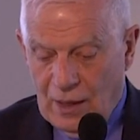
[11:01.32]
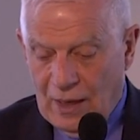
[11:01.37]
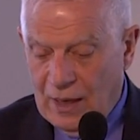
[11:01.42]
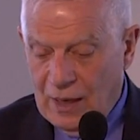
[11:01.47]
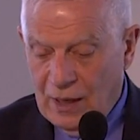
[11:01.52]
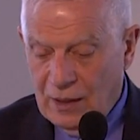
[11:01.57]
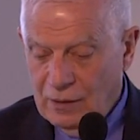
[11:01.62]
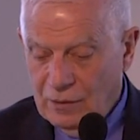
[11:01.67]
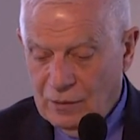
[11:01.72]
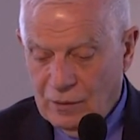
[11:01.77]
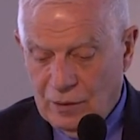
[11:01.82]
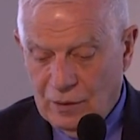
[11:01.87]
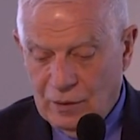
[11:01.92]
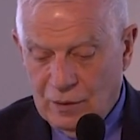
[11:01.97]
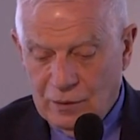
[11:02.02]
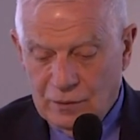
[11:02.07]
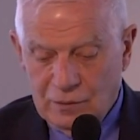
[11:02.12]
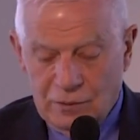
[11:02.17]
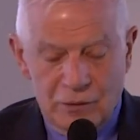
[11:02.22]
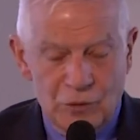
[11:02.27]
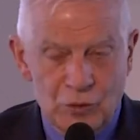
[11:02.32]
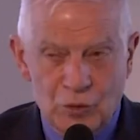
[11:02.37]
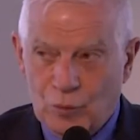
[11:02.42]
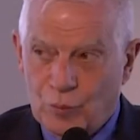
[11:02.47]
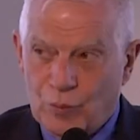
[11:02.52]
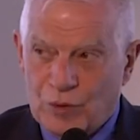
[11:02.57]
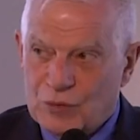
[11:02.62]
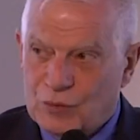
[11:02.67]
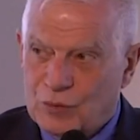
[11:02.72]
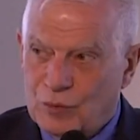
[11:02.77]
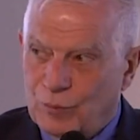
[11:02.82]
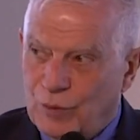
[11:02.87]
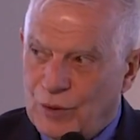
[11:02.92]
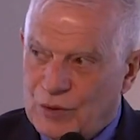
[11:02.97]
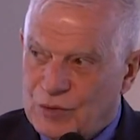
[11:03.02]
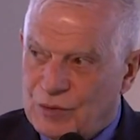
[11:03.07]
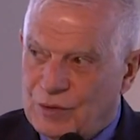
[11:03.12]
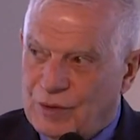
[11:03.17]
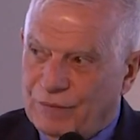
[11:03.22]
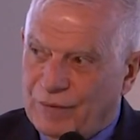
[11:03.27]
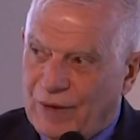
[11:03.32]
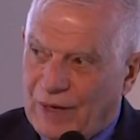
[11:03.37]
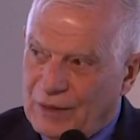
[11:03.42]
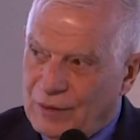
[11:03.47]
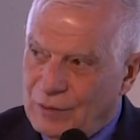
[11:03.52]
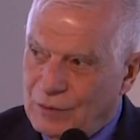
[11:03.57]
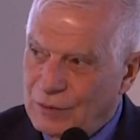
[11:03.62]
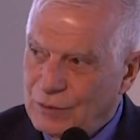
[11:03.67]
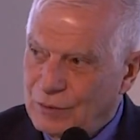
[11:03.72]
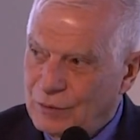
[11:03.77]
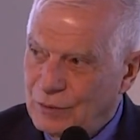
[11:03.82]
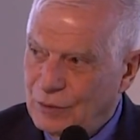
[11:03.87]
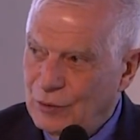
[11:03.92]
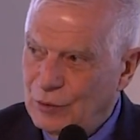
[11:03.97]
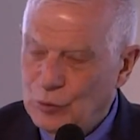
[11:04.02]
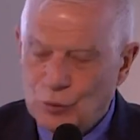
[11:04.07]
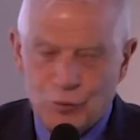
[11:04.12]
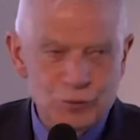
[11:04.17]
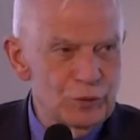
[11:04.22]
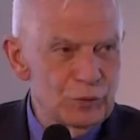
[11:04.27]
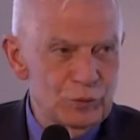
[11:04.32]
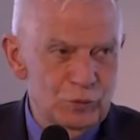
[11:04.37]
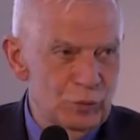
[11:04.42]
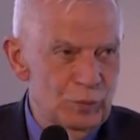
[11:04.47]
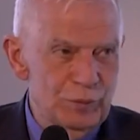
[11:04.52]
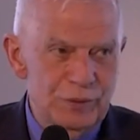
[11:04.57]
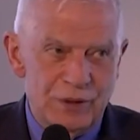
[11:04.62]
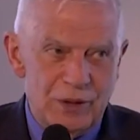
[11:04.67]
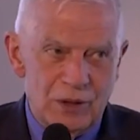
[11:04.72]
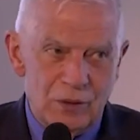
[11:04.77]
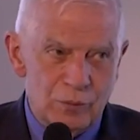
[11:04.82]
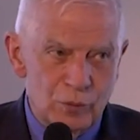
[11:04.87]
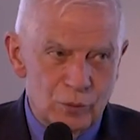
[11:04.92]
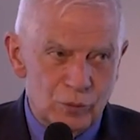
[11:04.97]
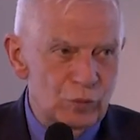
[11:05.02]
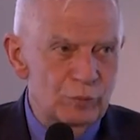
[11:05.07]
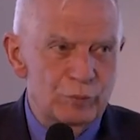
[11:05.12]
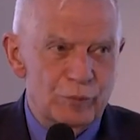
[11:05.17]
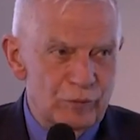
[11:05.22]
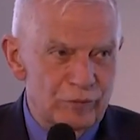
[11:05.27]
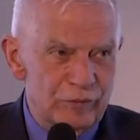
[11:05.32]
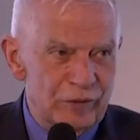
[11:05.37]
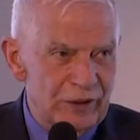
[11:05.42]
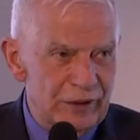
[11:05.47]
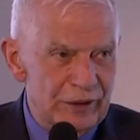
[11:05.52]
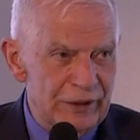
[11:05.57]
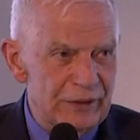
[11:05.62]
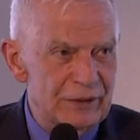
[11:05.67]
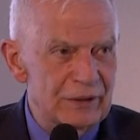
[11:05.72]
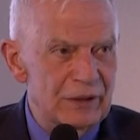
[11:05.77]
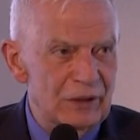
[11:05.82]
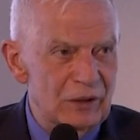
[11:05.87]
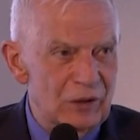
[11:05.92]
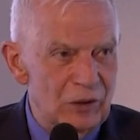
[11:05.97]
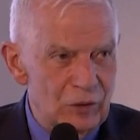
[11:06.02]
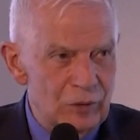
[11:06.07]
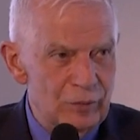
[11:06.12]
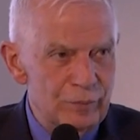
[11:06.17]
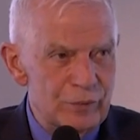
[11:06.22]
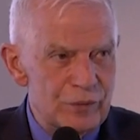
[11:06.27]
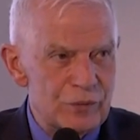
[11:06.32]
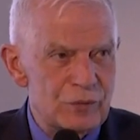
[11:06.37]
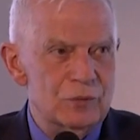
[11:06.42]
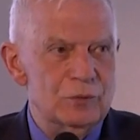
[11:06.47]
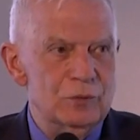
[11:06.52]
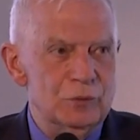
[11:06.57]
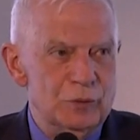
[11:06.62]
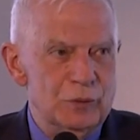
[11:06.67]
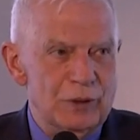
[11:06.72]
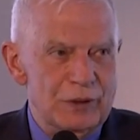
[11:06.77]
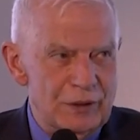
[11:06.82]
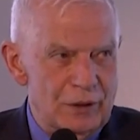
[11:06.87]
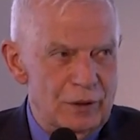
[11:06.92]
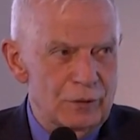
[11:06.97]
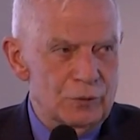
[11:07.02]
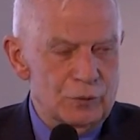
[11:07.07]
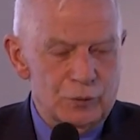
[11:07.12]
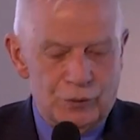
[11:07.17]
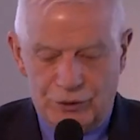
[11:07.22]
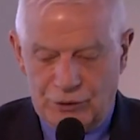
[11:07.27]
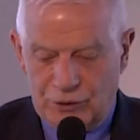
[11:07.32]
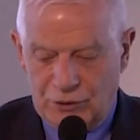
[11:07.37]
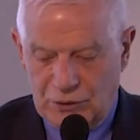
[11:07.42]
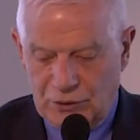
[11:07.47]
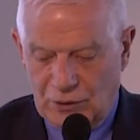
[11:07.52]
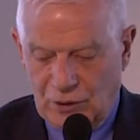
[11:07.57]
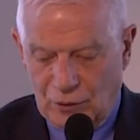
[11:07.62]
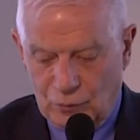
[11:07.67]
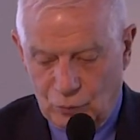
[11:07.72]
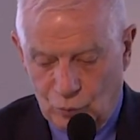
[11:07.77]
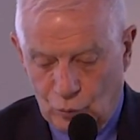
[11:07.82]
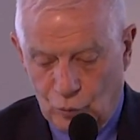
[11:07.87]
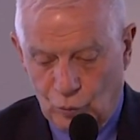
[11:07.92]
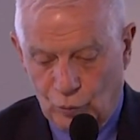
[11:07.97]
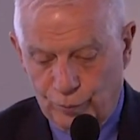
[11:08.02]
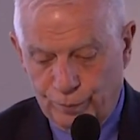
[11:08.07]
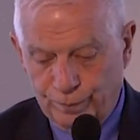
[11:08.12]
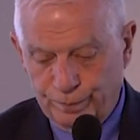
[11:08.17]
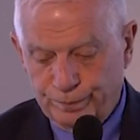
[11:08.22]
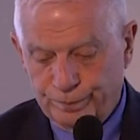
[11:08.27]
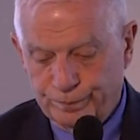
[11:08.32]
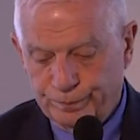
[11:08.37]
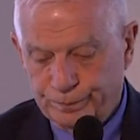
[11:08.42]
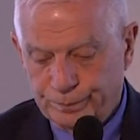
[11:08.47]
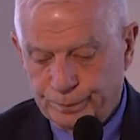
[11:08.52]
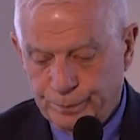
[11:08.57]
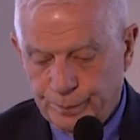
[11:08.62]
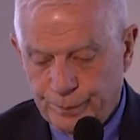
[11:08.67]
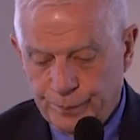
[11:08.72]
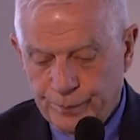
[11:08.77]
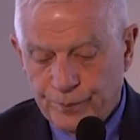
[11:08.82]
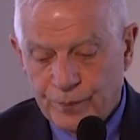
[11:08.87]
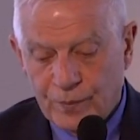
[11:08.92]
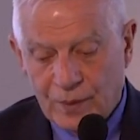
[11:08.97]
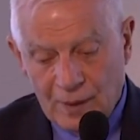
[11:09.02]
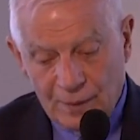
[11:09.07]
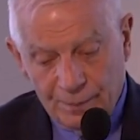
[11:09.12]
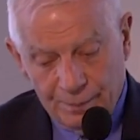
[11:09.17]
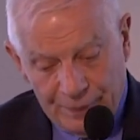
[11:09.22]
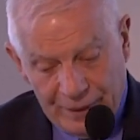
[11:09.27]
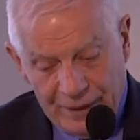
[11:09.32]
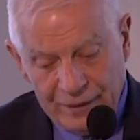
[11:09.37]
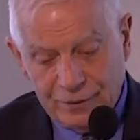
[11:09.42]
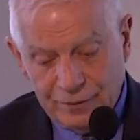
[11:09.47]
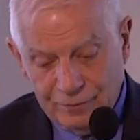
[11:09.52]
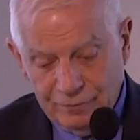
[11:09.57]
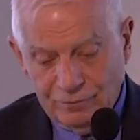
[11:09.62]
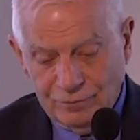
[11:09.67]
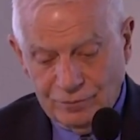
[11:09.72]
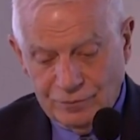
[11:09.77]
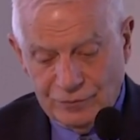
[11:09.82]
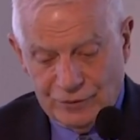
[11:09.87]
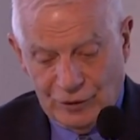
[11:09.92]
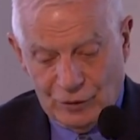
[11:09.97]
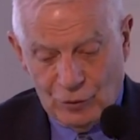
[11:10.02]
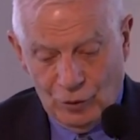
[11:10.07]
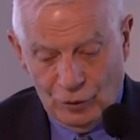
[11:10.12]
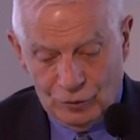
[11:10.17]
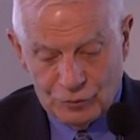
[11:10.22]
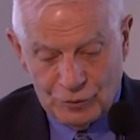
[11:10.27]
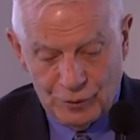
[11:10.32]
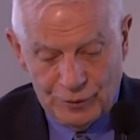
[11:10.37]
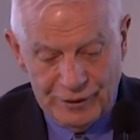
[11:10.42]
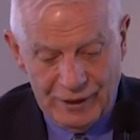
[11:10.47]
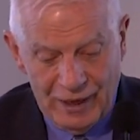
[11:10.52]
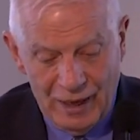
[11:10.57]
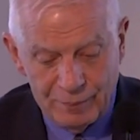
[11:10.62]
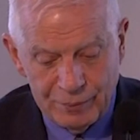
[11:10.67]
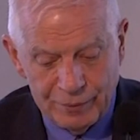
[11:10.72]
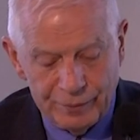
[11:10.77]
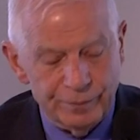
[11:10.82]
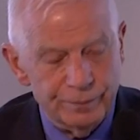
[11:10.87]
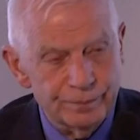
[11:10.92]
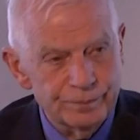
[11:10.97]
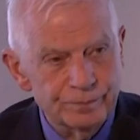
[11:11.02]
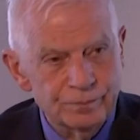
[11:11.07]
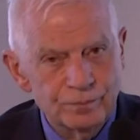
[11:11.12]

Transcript: and uh, Europe was too much divided in order to be able to provide arms to a country at war. But the contrary happened.